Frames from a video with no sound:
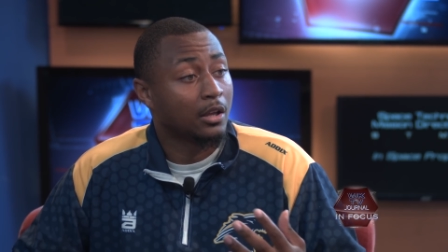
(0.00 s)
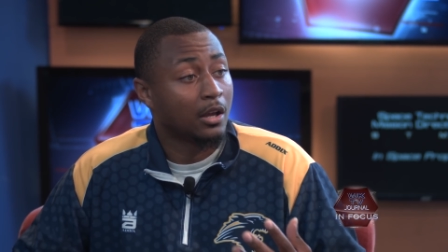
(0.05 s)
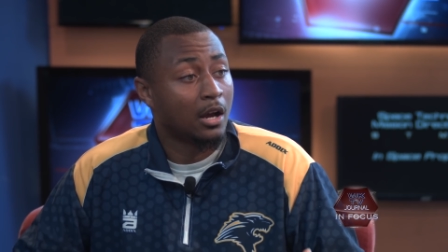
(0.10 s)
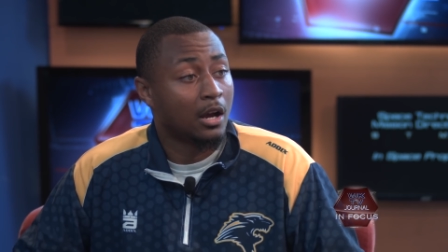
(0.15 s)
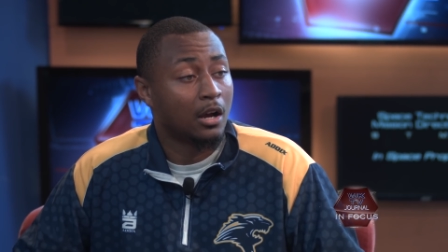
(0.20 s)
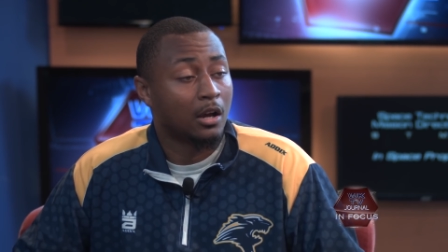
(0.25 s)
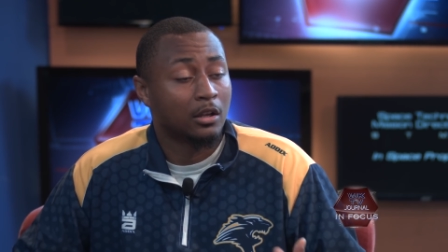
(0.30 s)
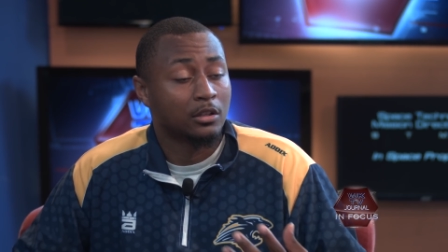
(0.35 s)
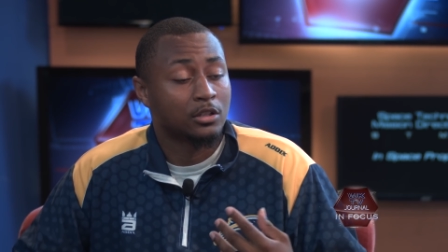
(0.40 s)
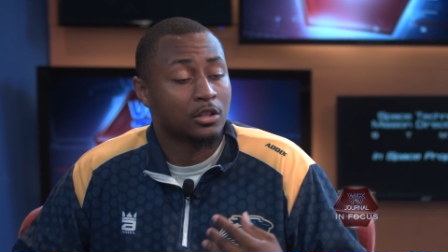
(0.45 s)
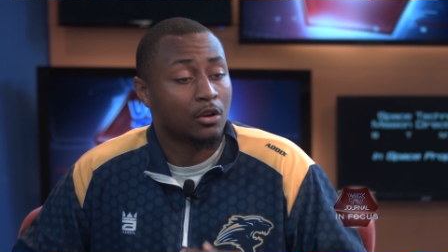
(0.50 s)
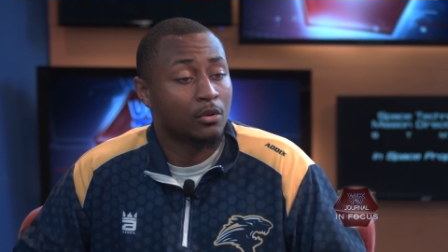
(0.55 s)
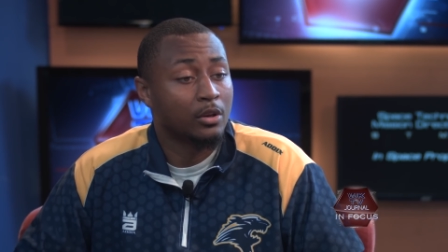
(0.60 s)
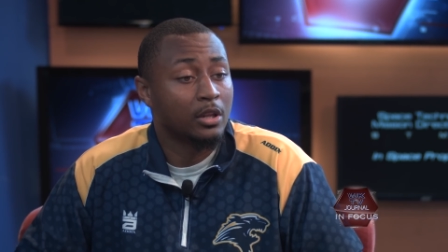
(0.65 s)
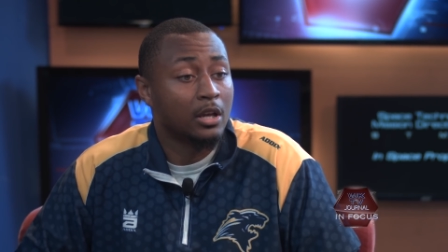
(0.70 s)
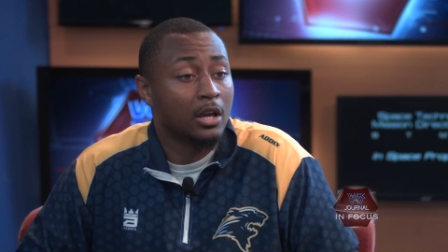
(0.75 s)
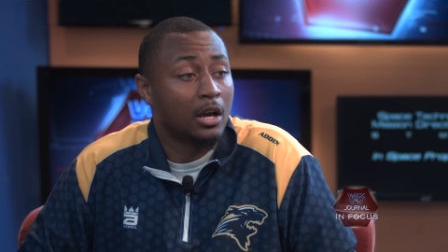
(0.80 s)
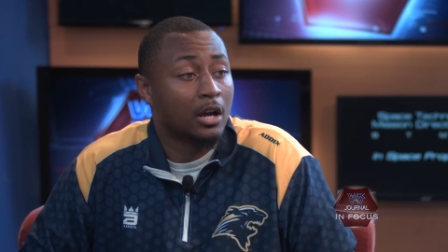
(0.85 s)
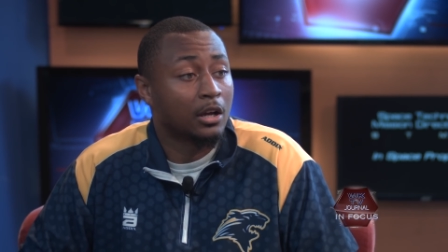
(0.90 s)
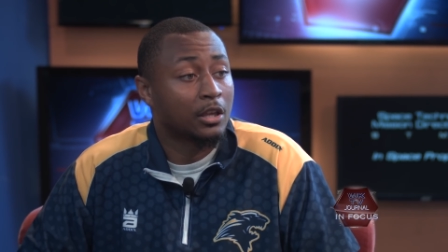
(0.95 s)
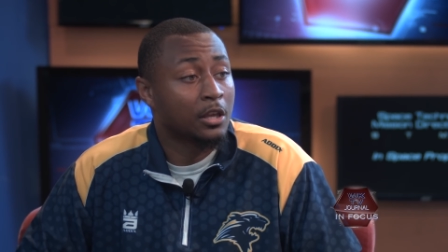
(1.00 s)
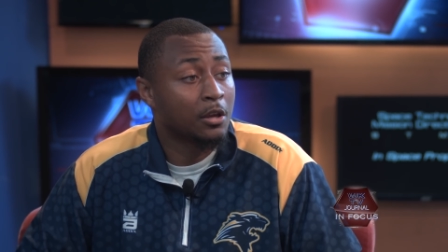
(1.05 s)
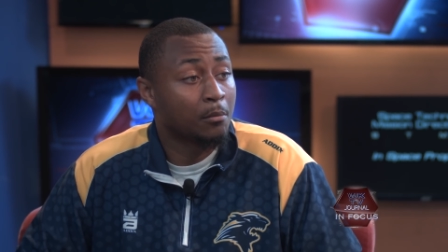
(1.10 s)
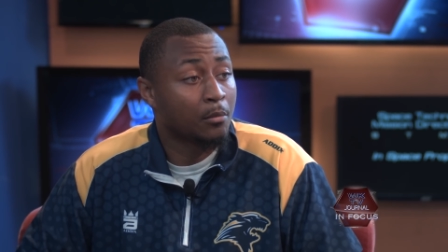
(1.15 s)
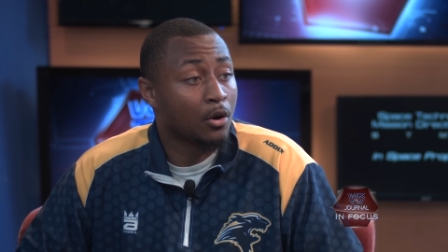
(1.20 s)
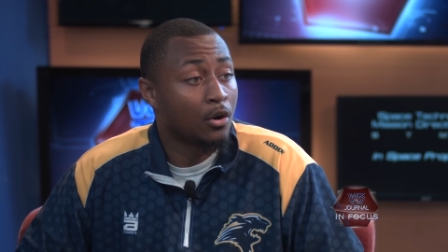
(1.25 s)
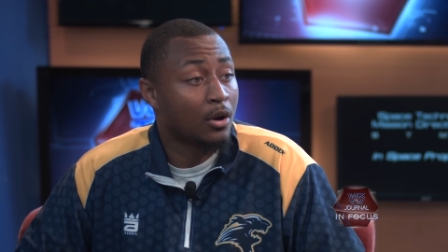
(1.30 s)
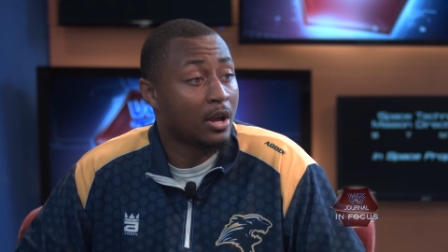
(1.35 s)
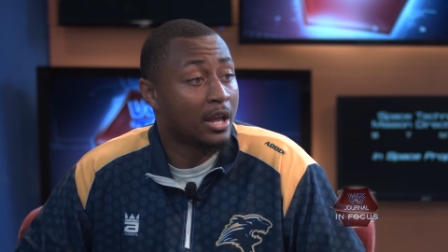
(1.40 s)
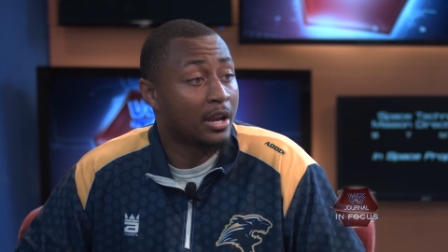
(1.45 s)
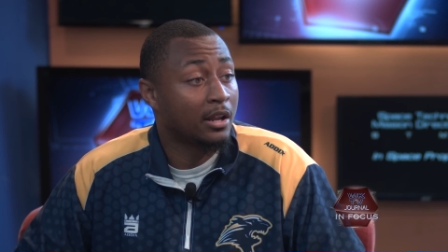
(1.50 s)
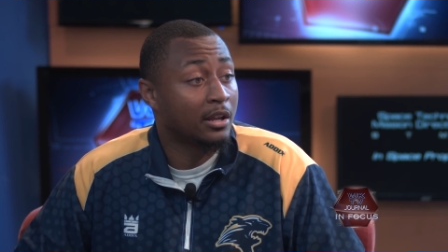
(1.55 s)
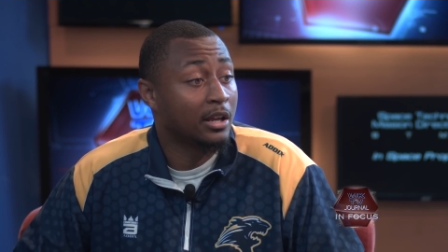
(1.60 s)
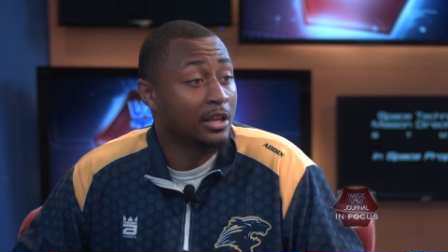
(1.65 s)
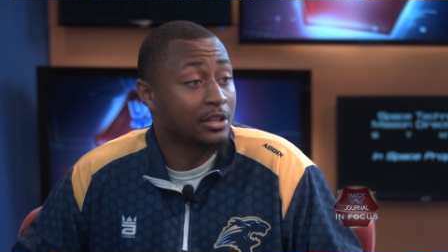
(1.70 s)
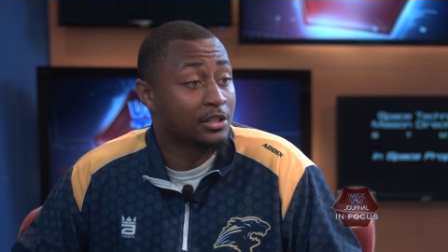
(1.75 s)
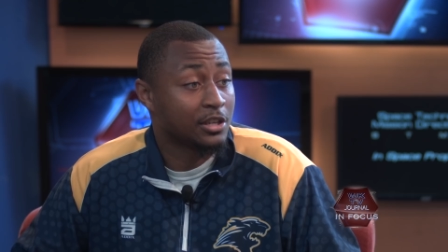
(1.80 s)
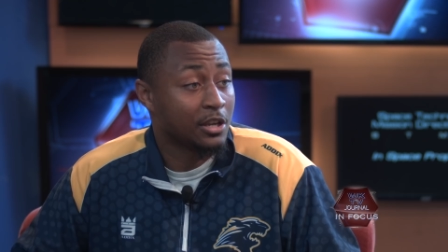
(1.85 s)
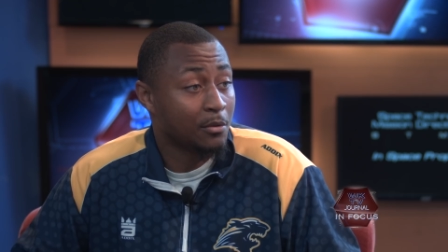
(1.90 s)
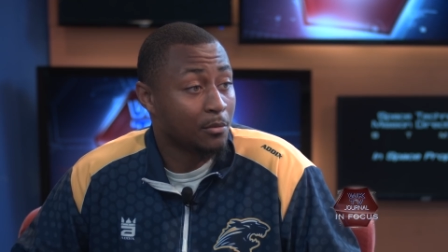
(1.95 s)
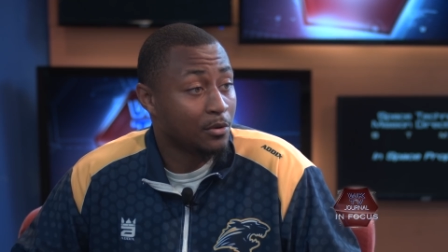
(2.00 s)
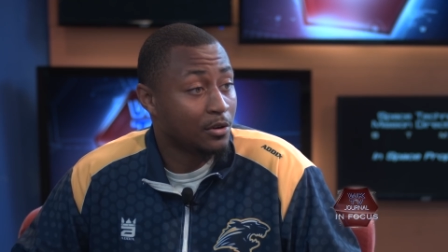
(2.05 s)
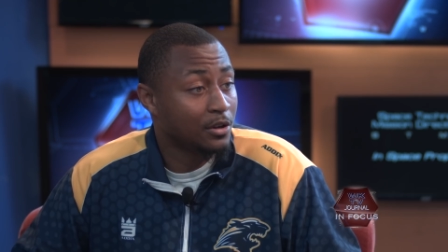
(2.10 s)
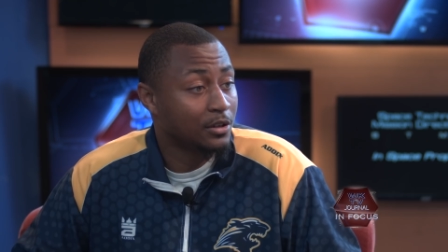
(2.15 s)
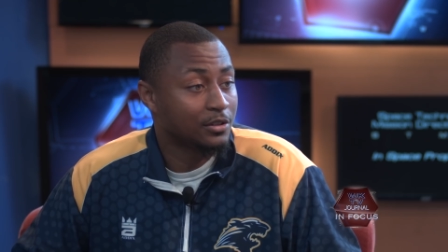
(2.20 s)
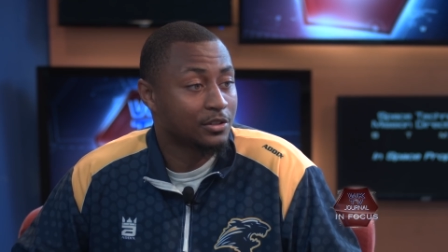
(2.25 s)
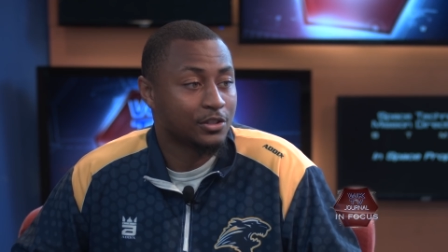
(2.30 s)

uh, Tony uh, Kimbrough at East Kentwood.